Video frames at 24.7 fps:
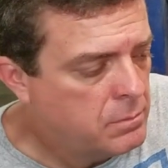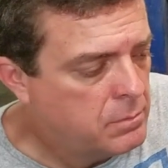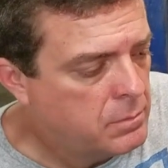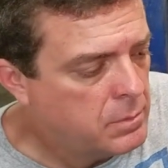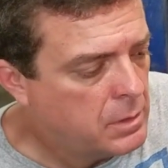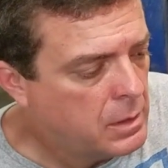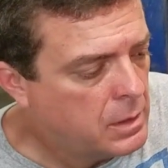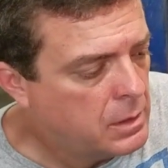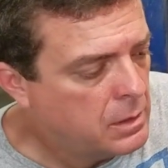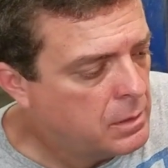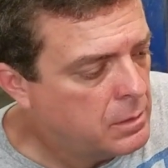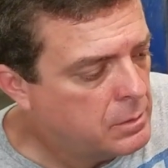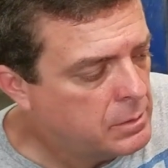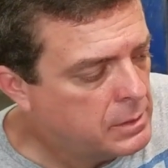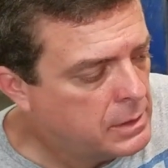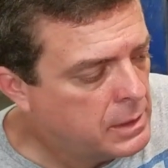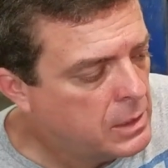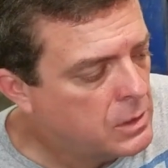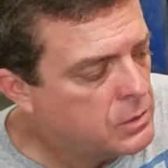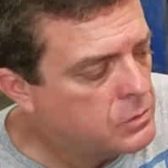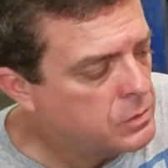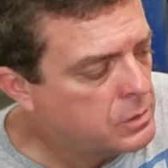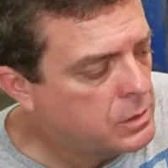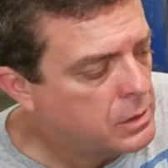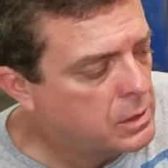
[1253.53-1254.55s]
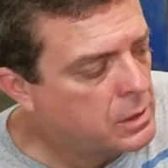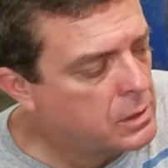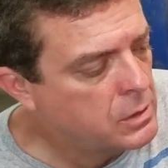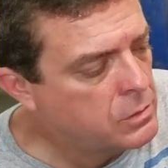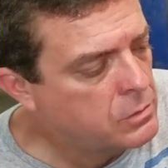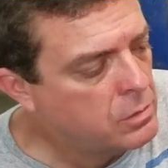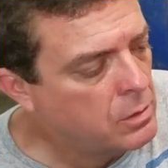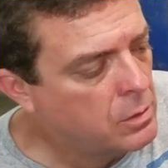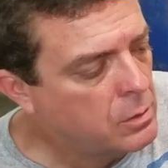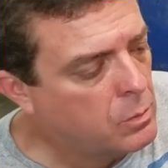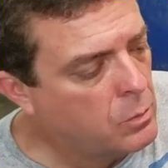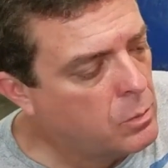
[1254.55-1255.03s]
gears are good.
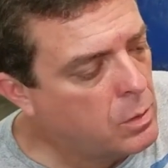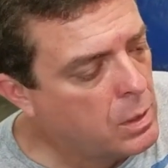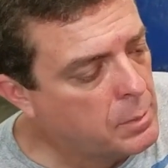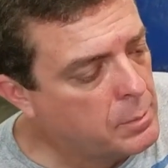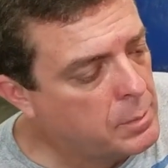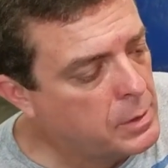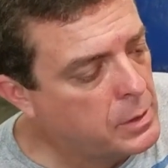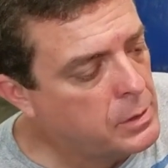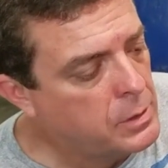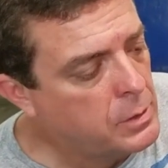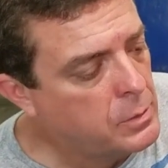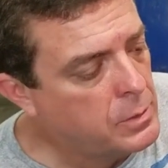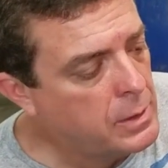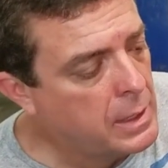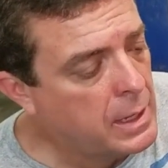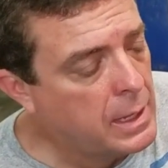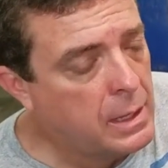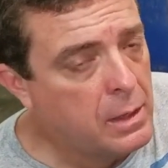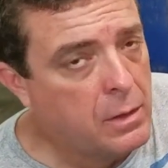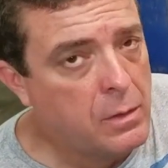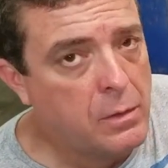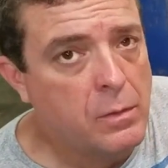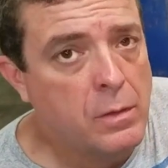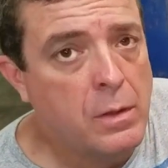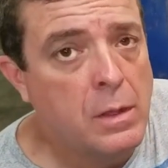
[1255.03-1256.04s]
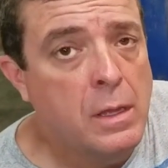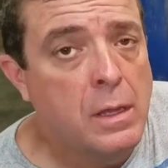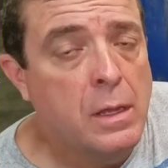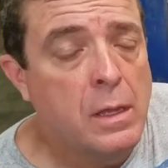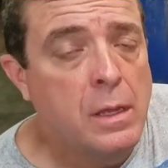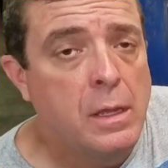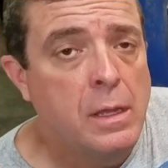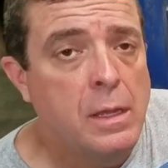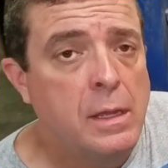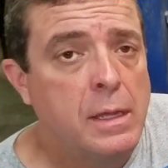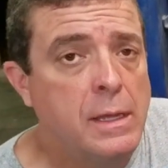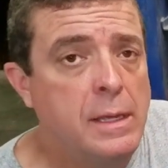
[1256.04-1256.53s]
So what I'm gonna do now
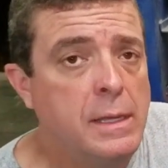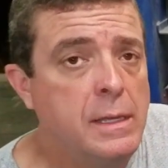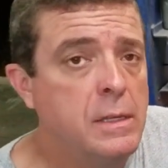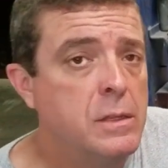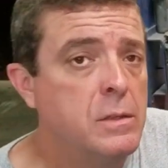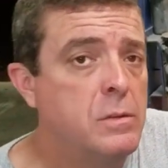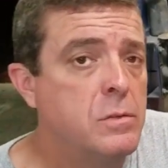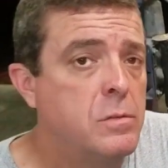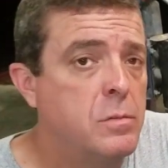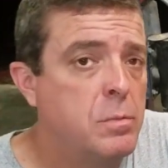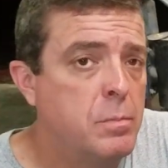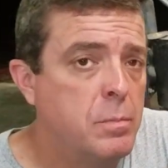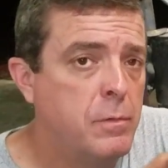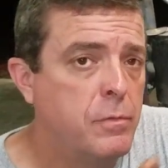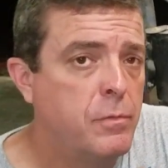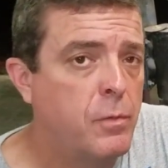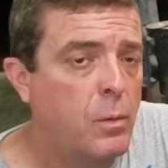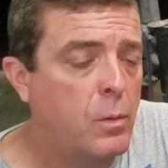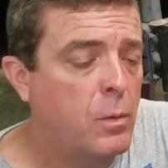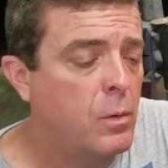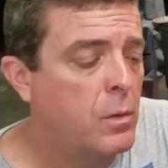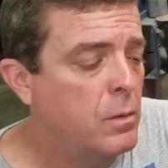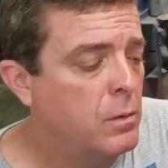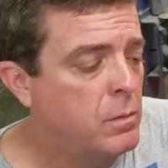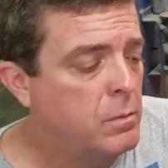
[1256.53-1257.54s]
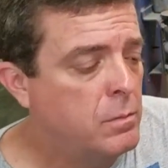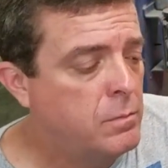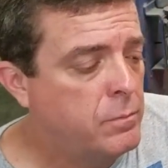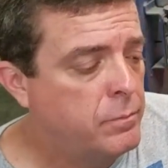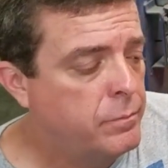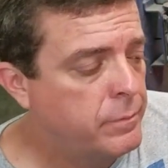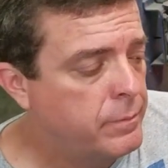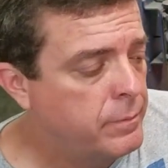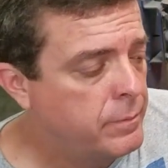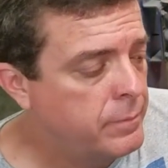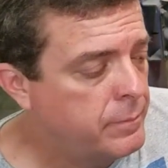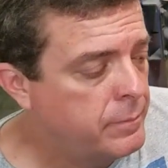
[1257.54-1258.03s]
is, before
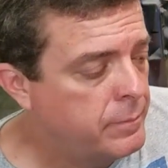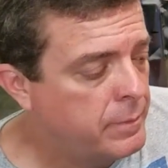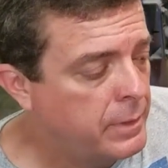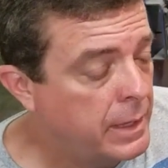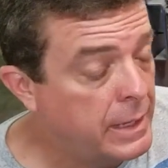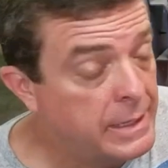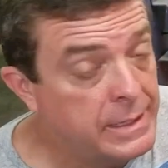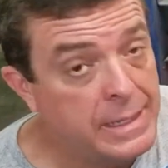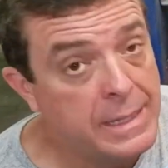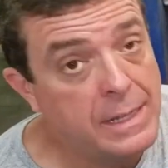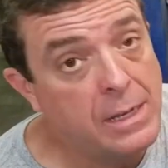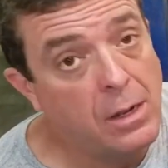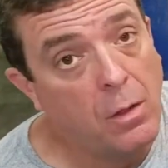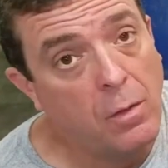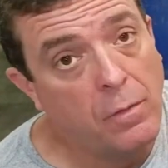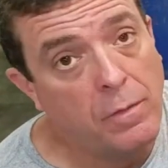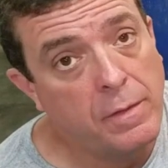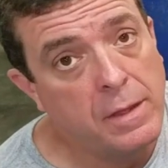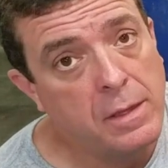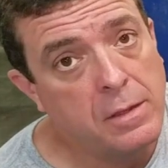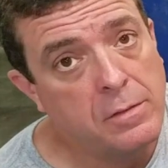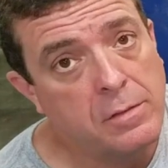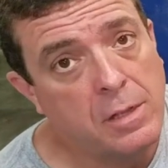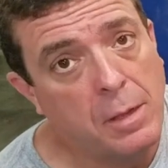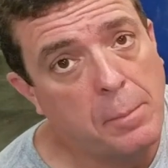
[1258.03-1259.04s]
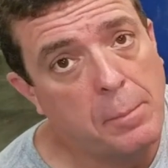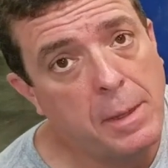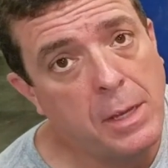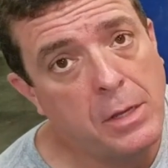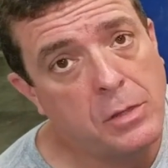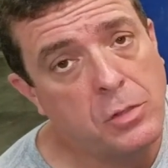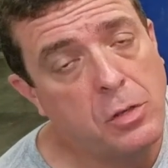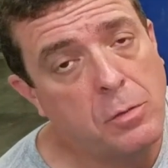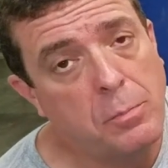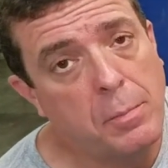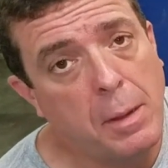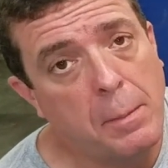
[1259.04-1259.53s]
I did all this, I
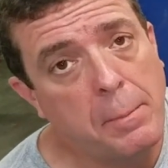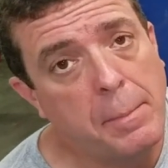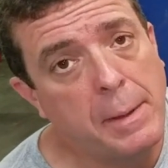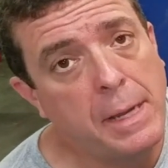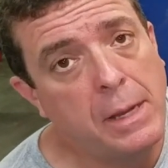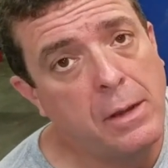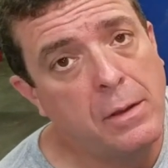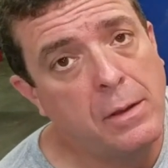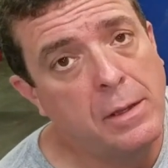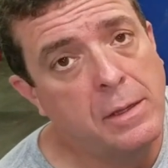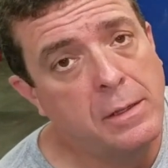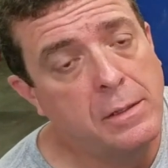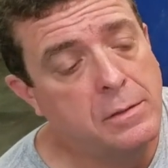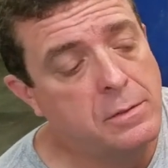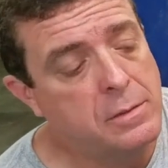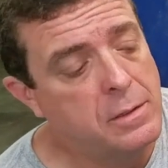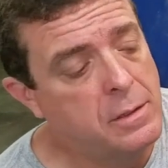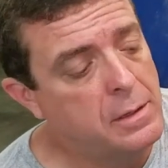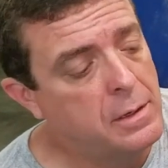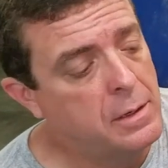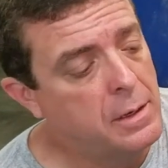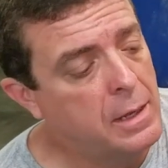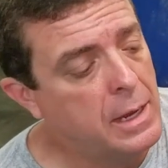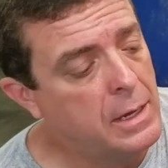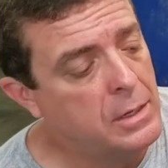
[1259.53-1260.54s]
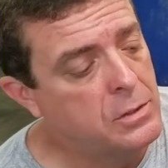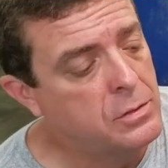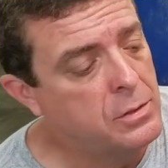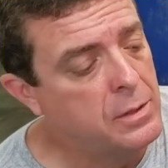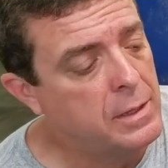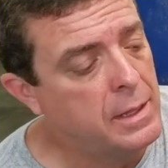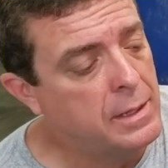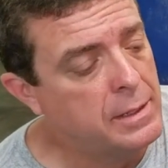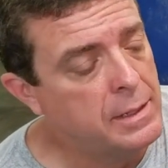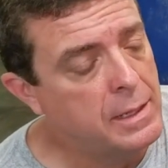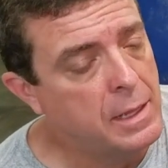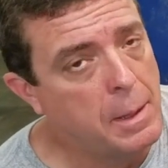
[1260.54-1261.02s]
measured my bearings, and
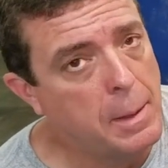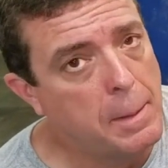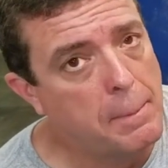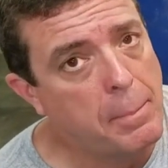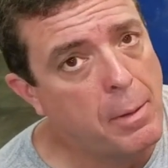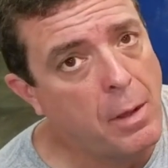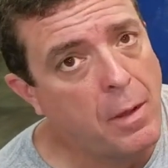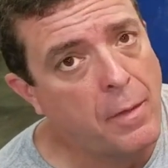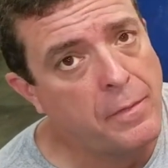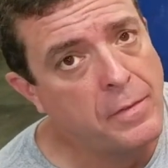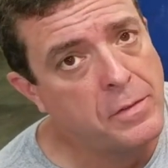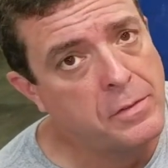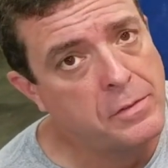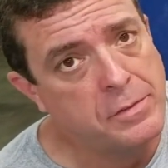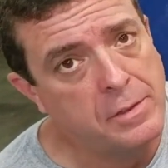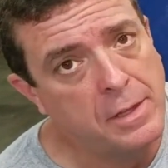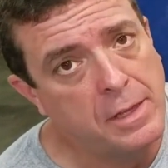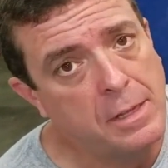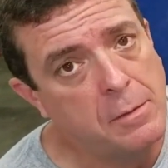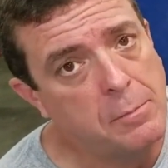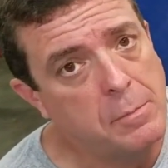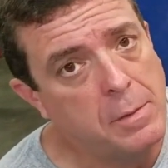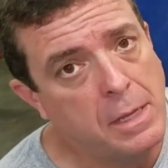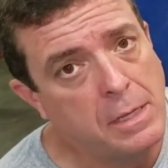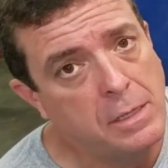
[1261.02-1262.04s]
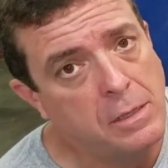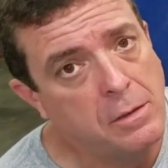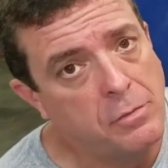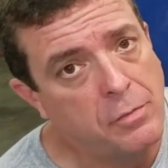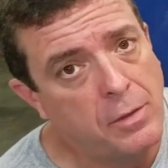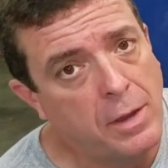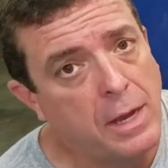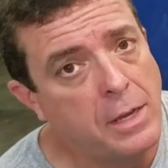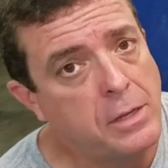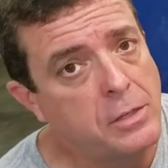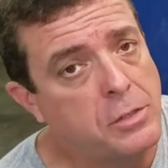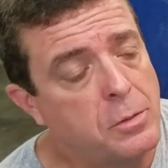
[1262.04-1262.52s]
actually I bought the same
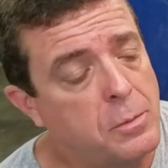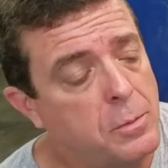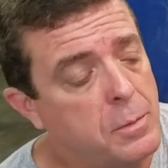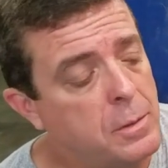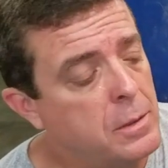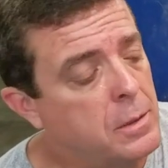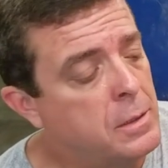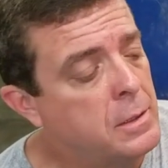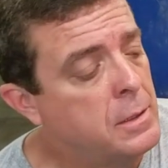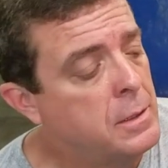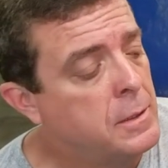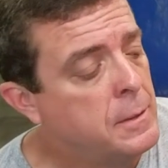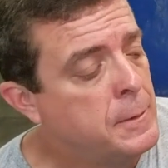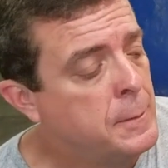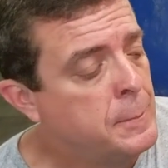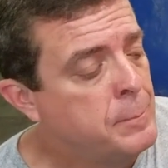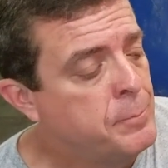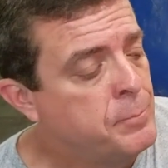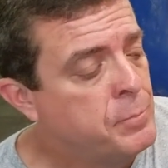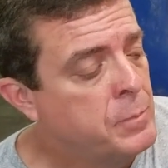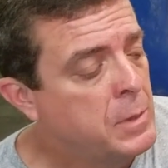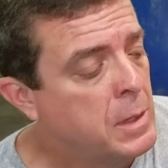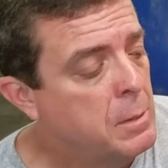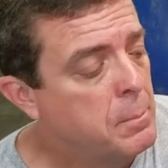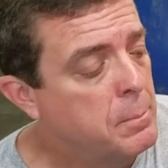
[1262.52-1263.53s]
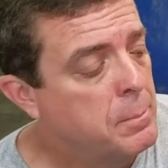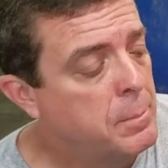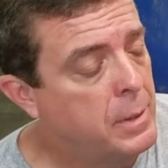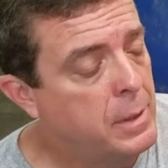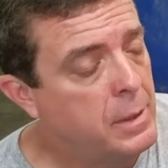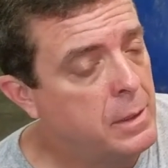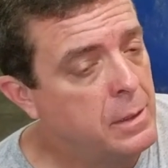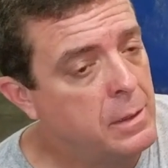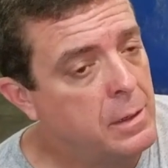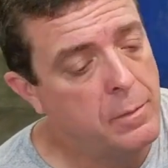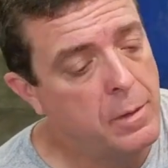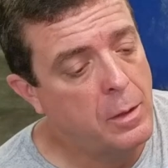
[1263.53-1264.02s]
manufacturer,
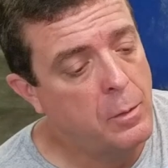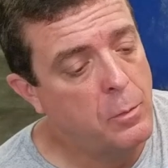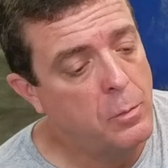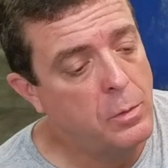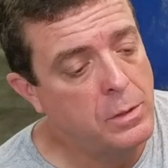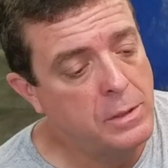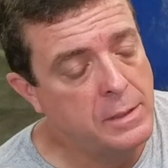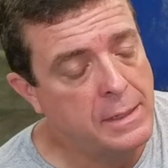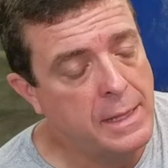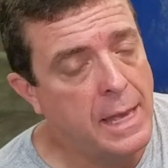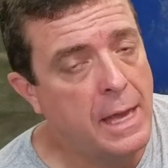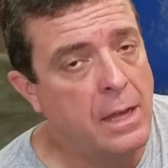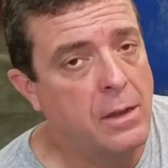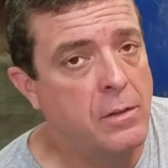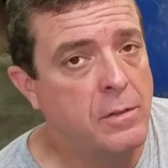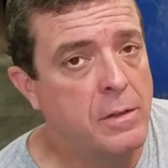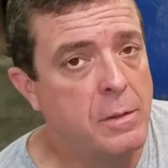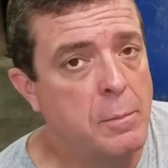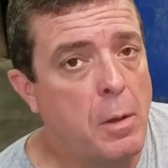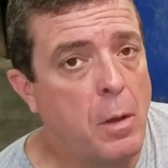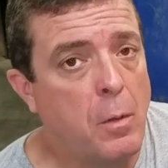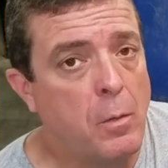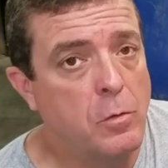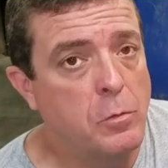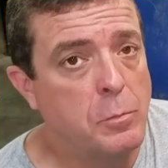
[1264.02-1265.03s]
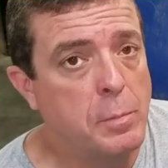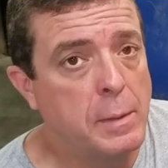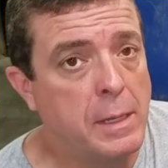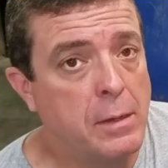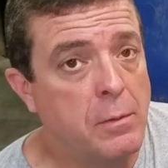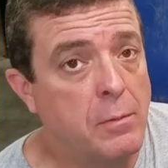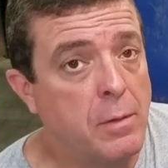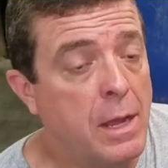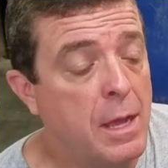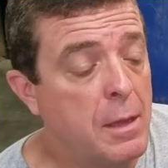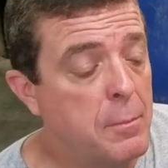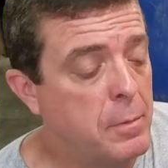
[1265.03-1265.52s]
but wouldn't count on them always being
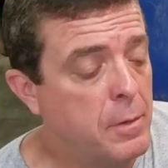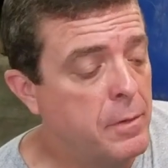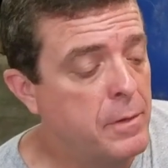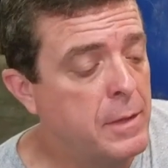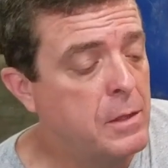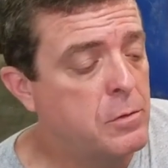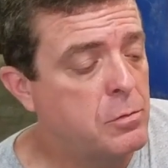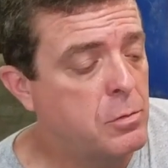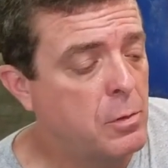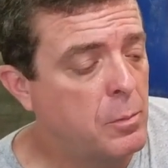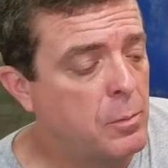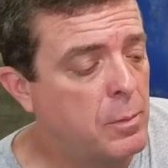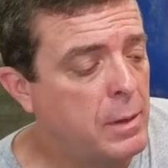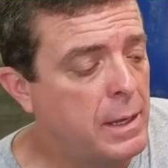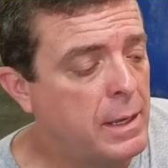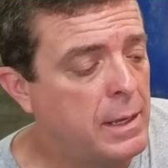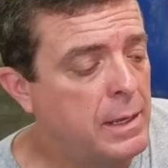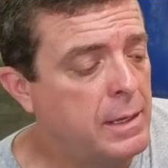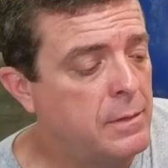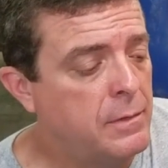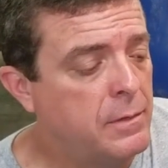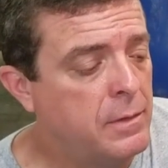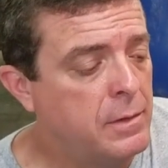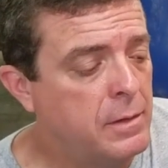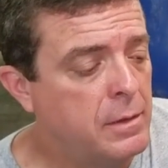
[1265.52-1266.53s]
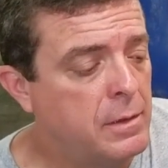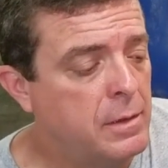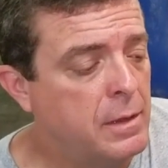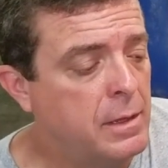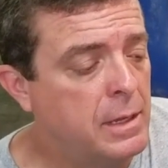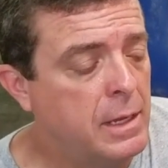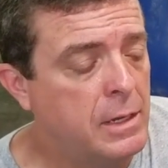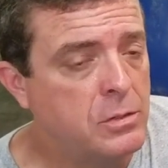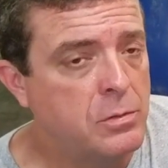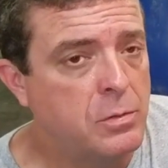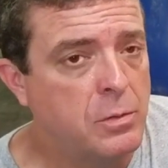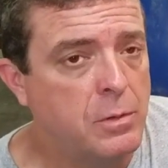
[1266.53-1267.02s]
right, but these were right,
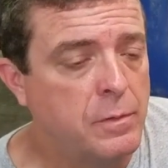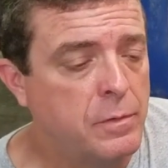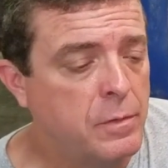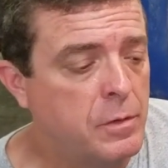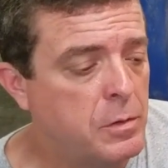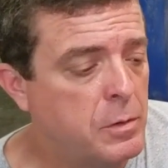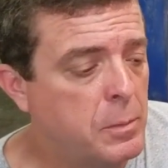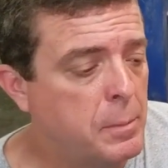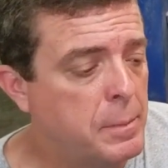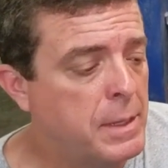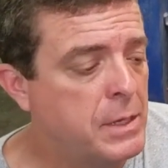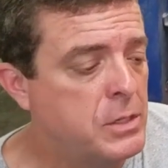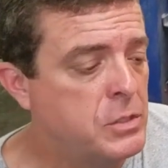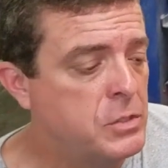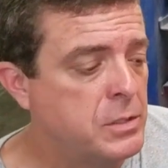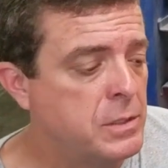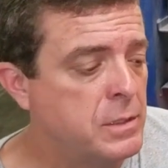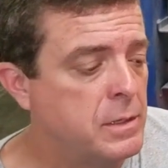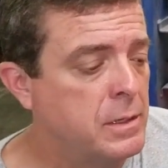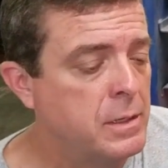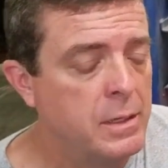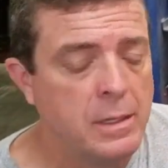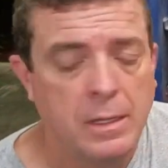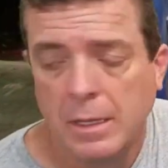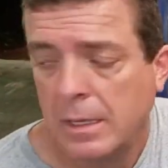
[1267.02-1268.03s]
the dimension.